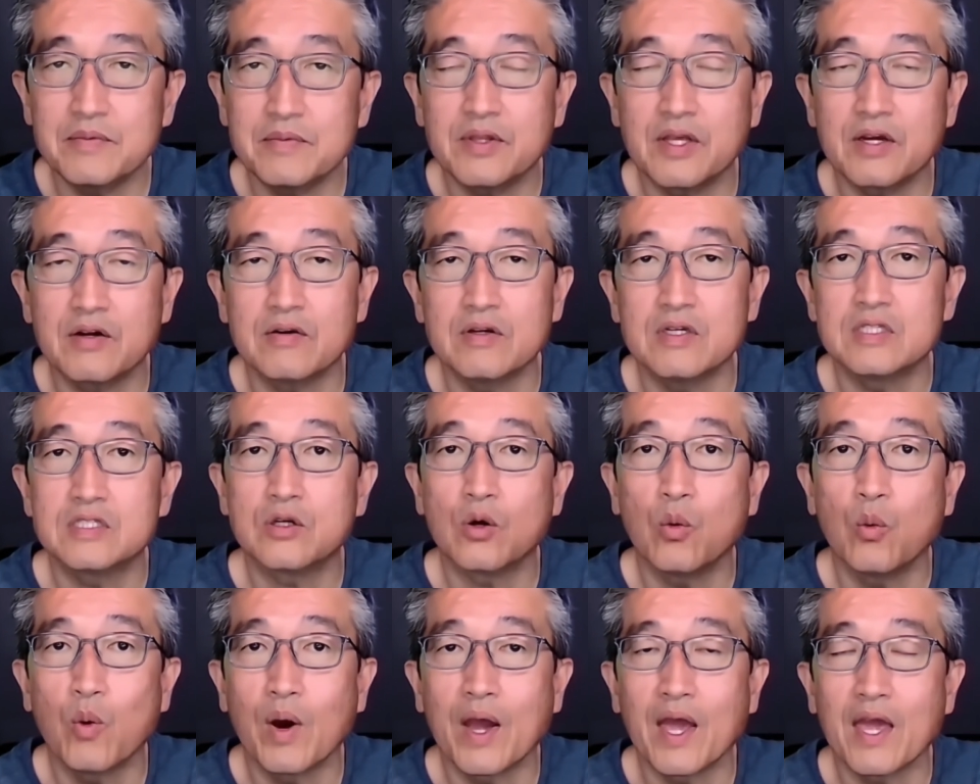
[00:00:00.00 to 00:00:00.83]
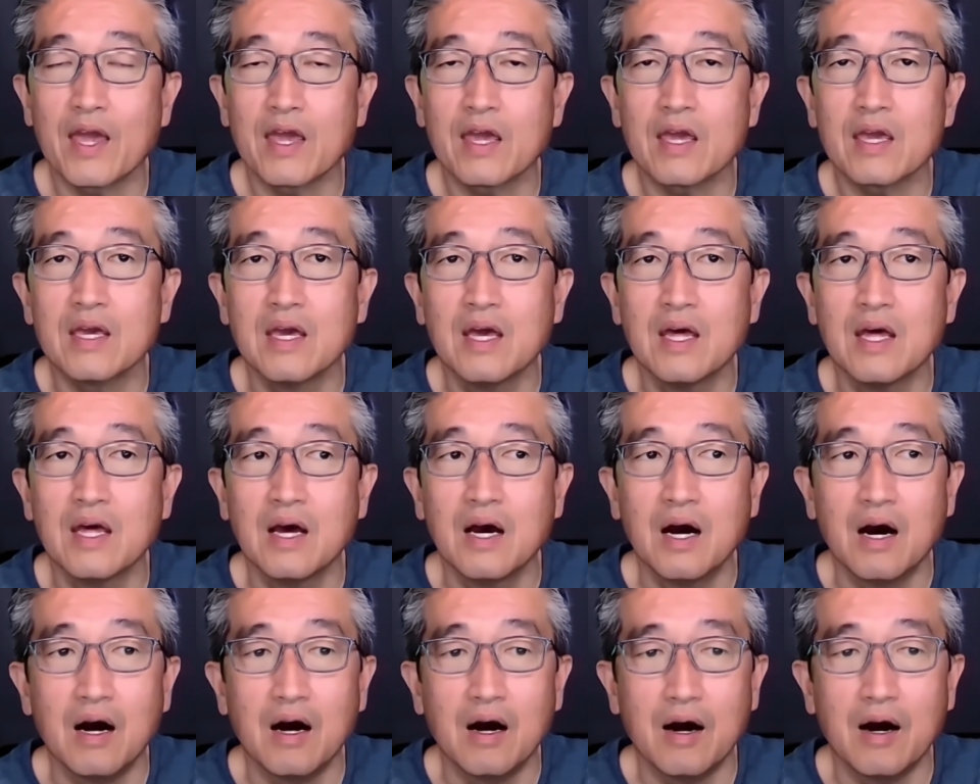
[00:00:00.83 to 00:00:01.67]
There is a way,
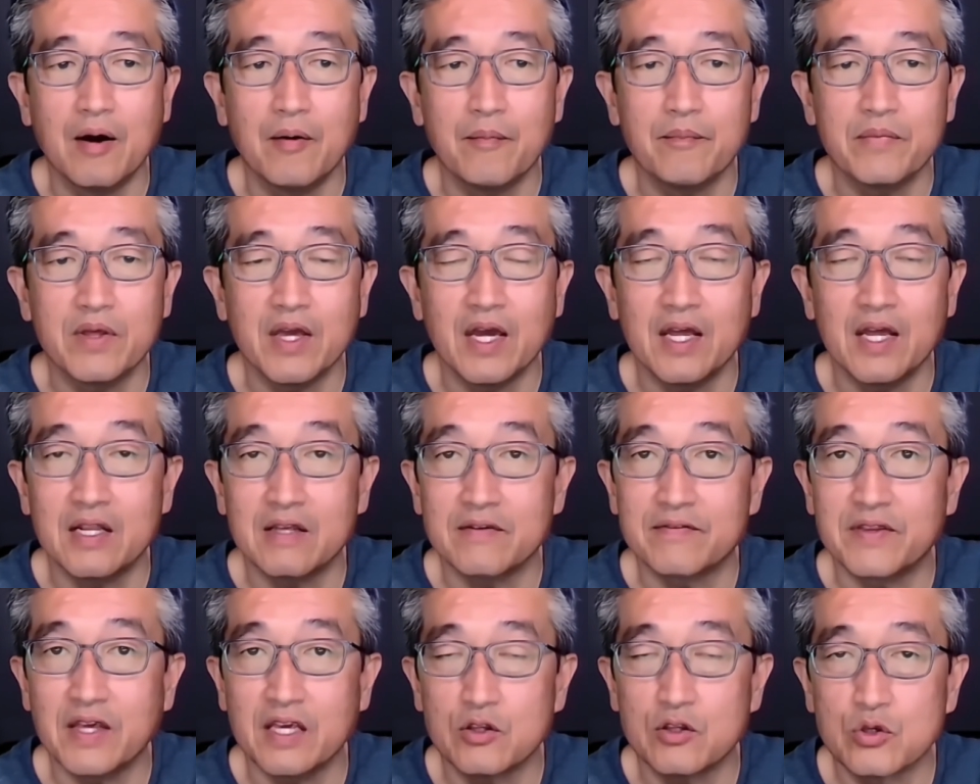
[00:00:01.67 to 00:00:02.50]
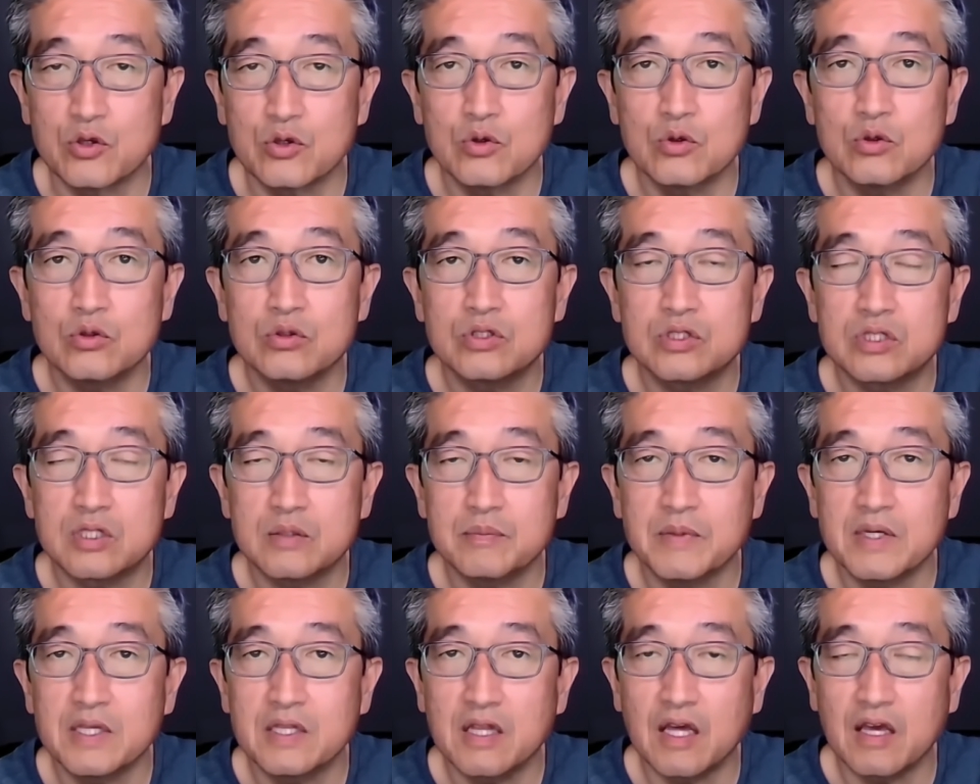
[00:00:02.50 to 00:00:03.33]
and if they do
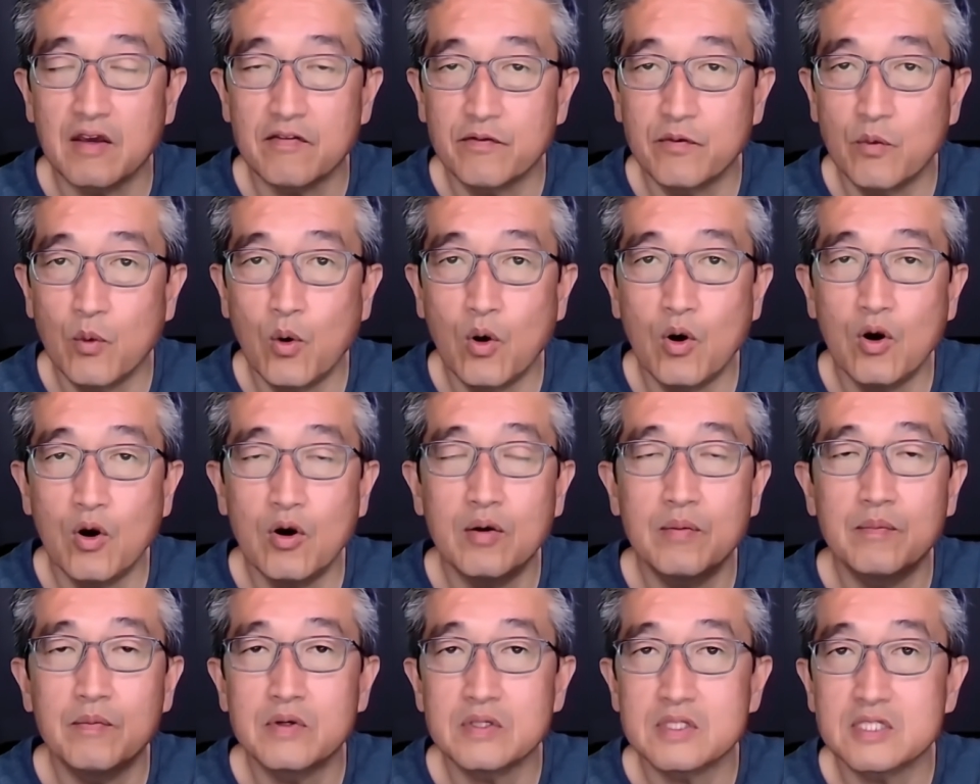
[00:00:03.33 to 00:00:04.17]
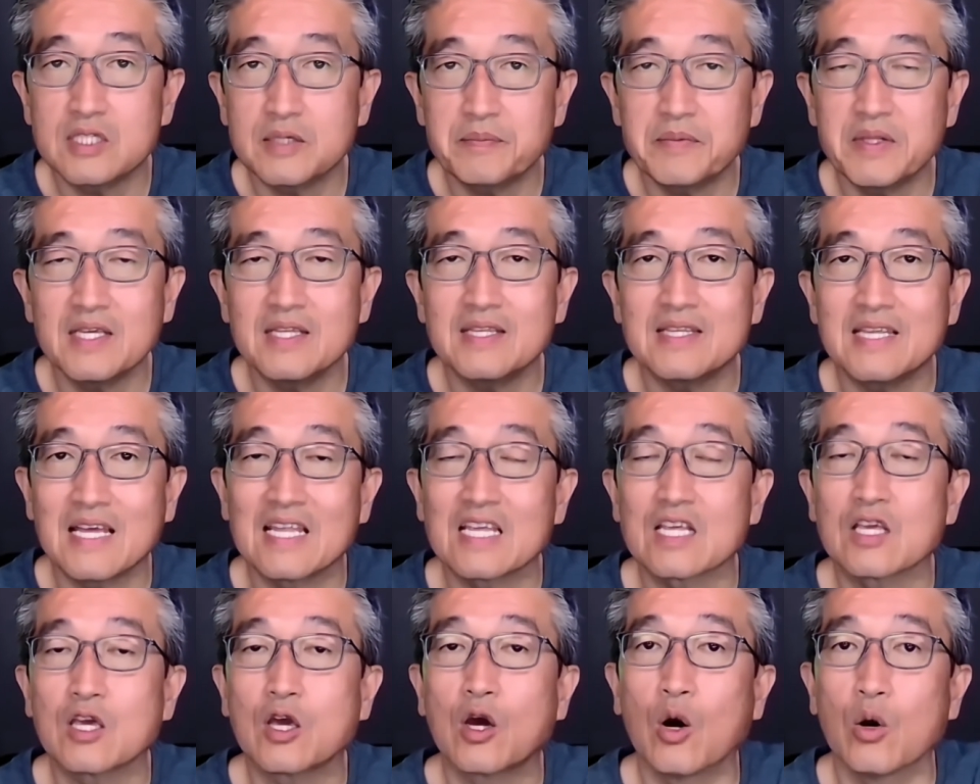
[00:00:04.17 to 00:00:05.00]
submit a form or something, that
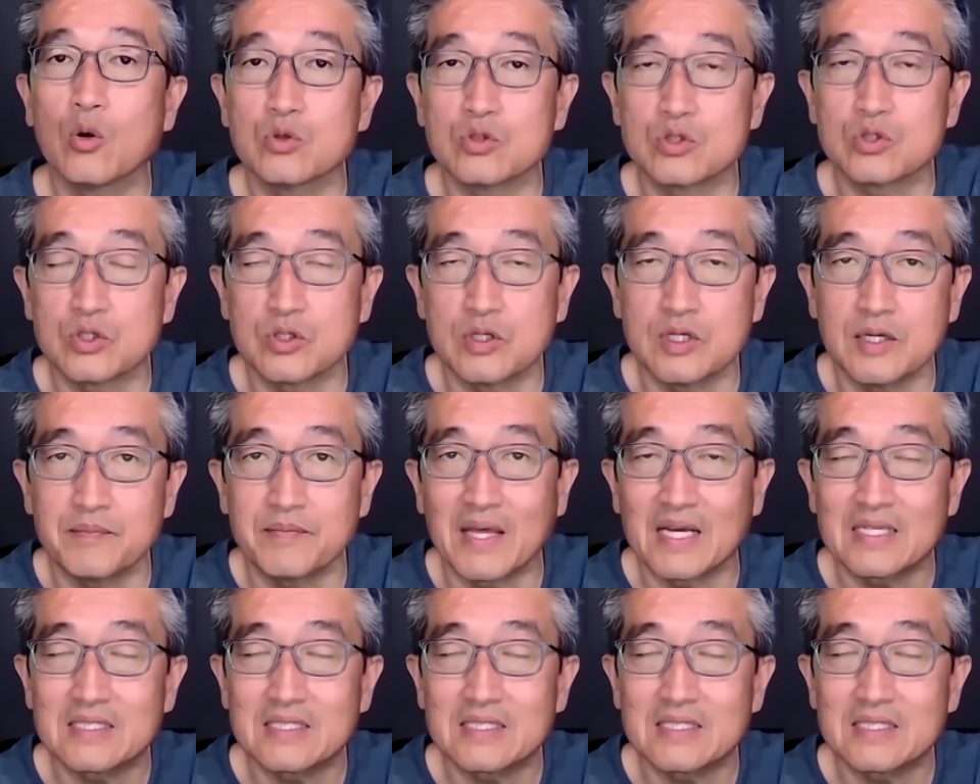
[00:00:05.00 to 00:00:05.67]
it goes to him.